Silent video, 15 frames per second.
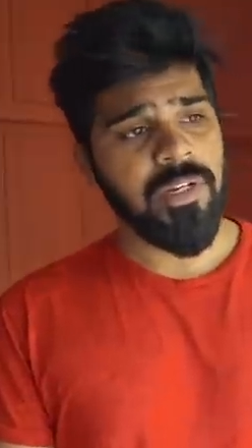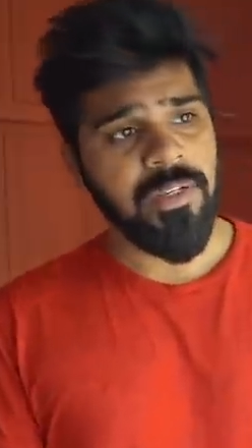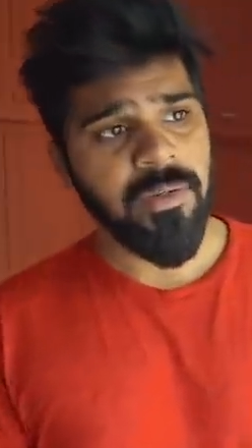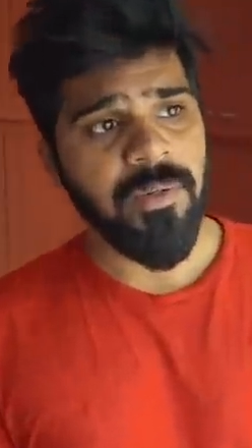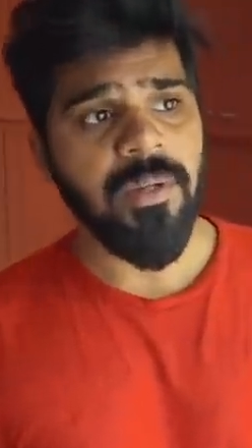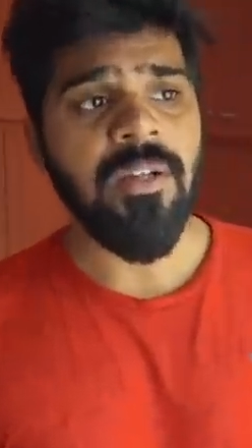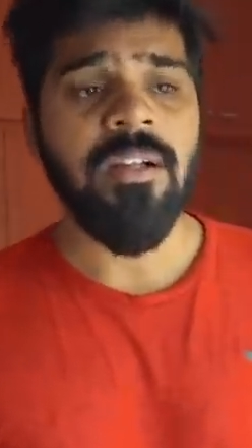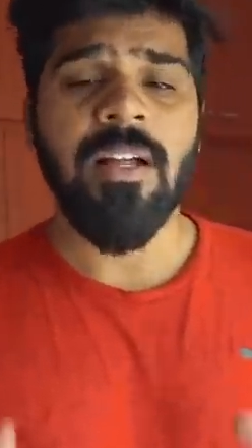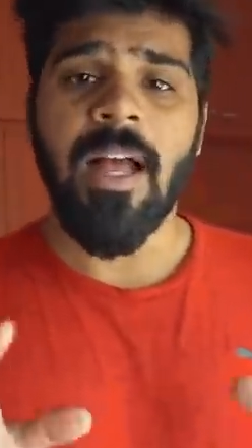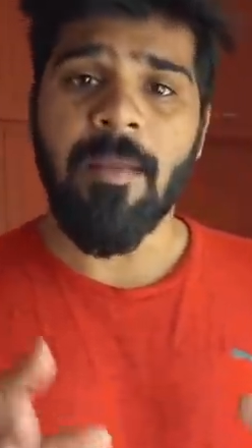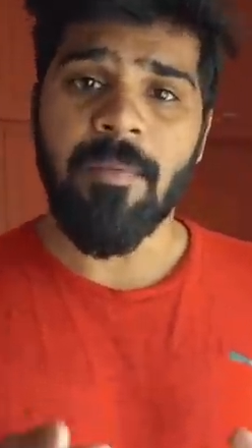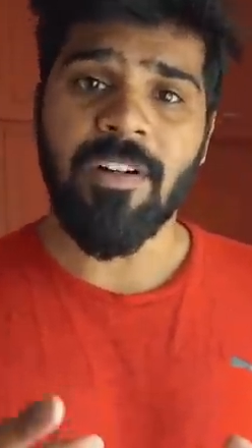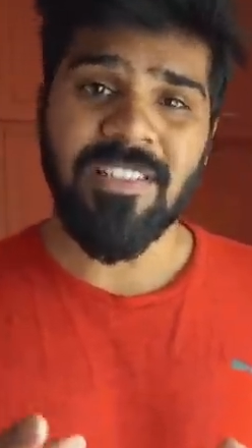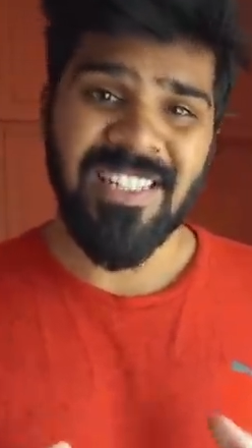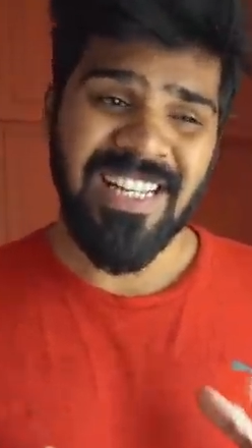video, I'm
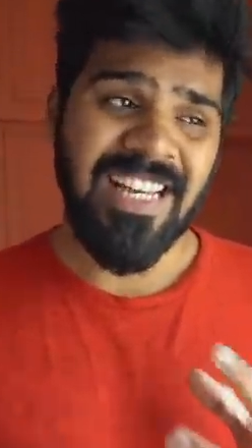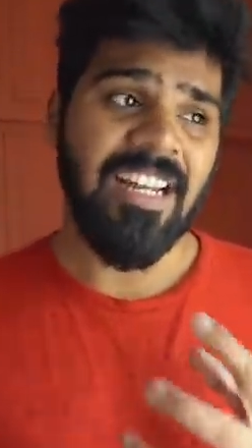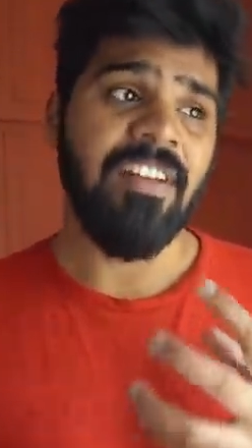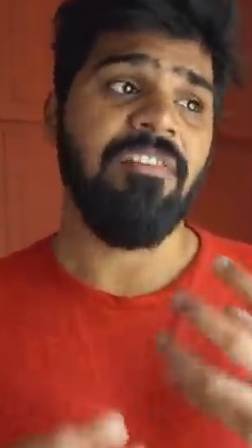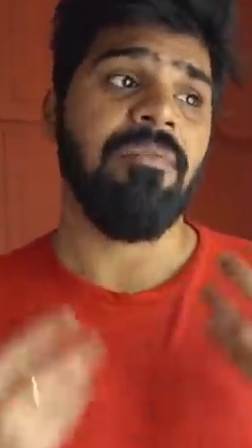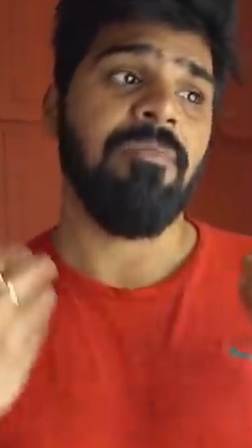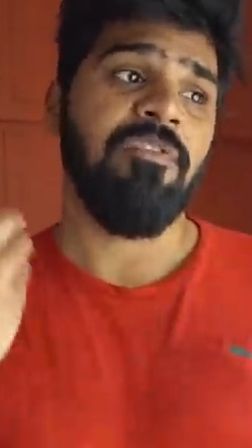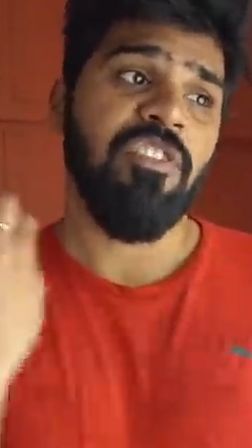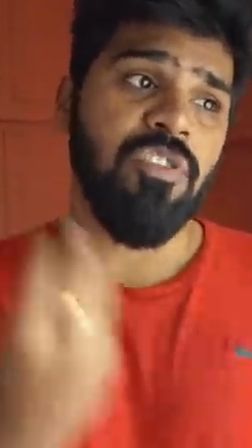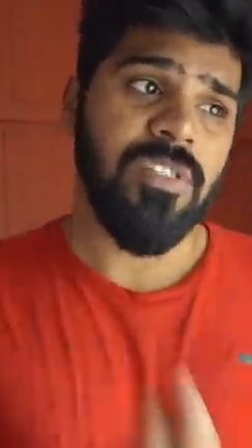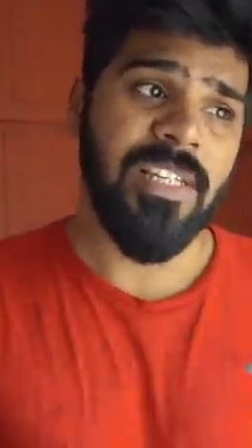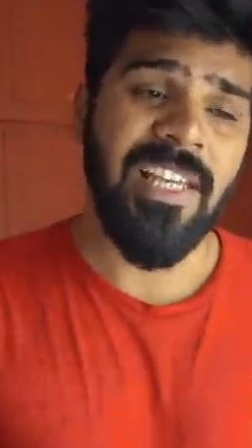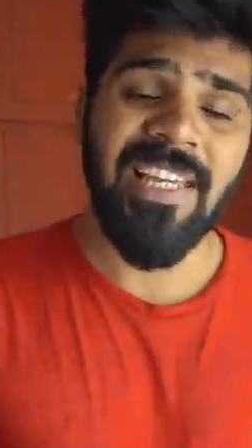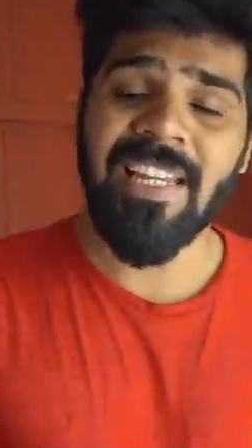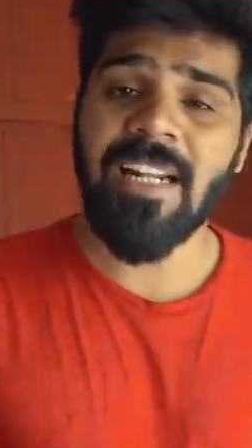gonna share a few
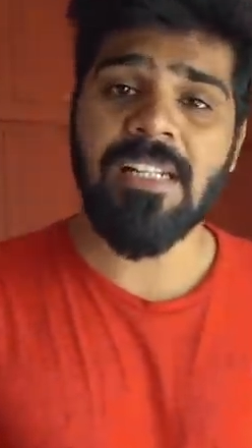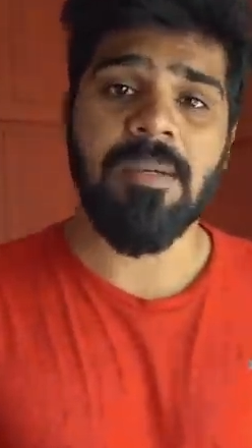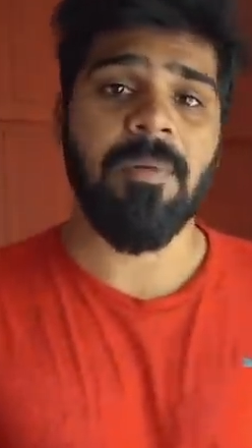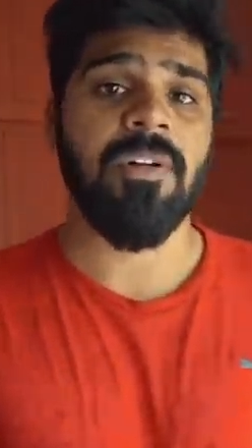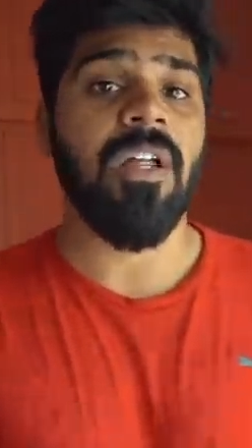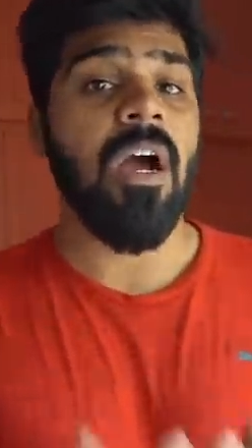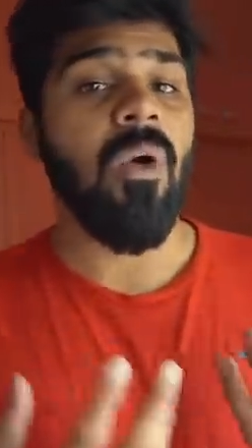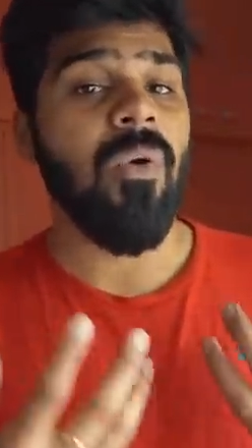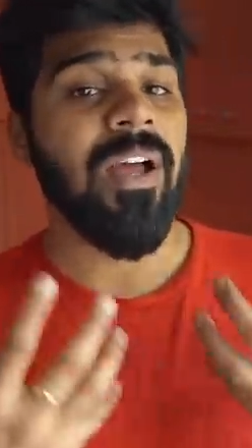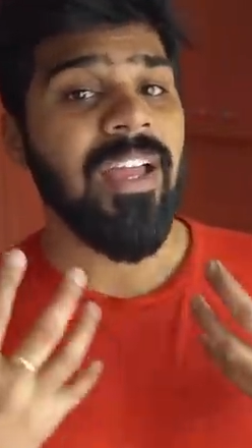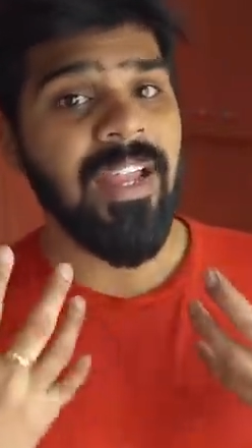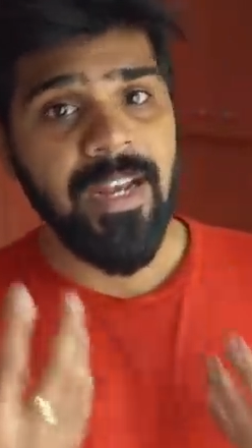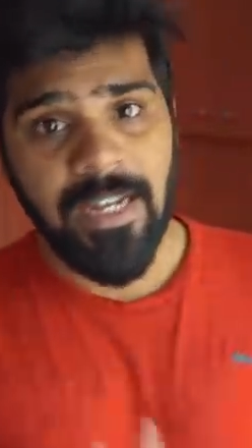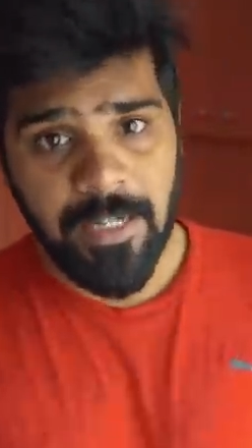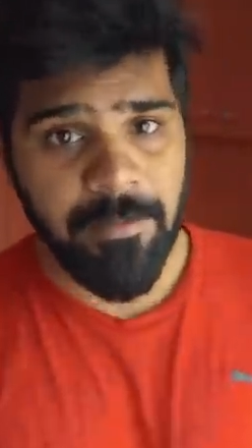secrets about how I
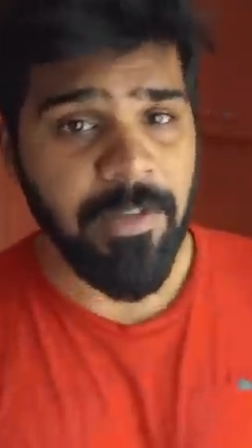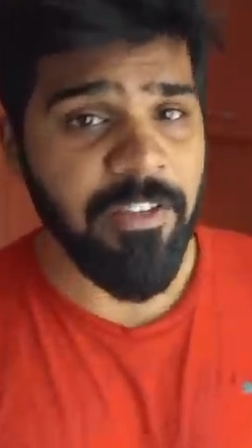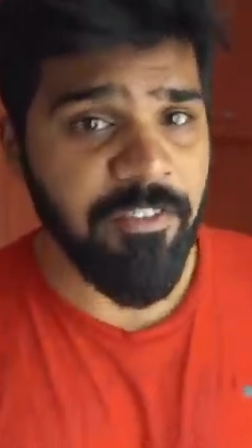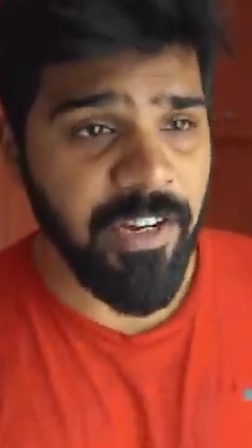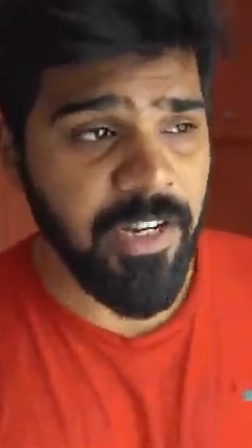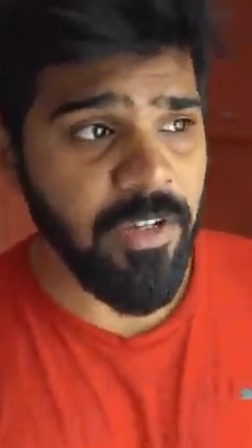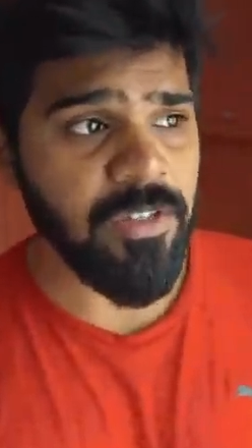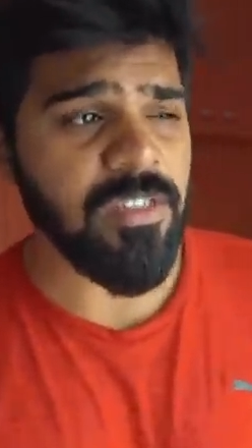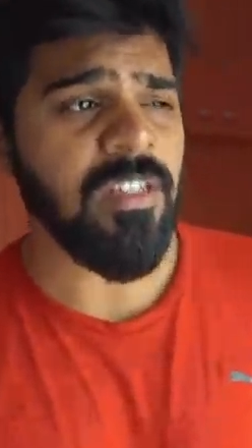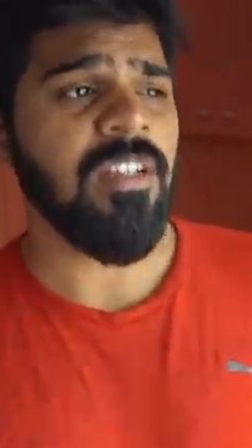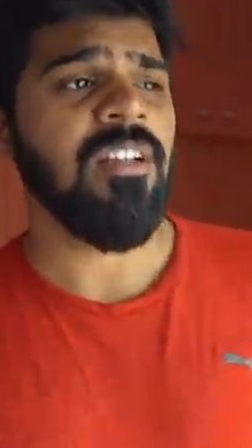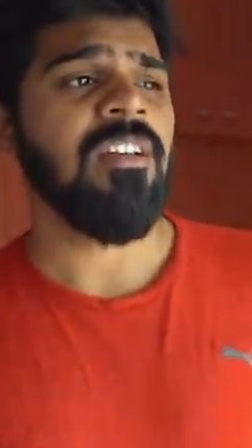edit my videos.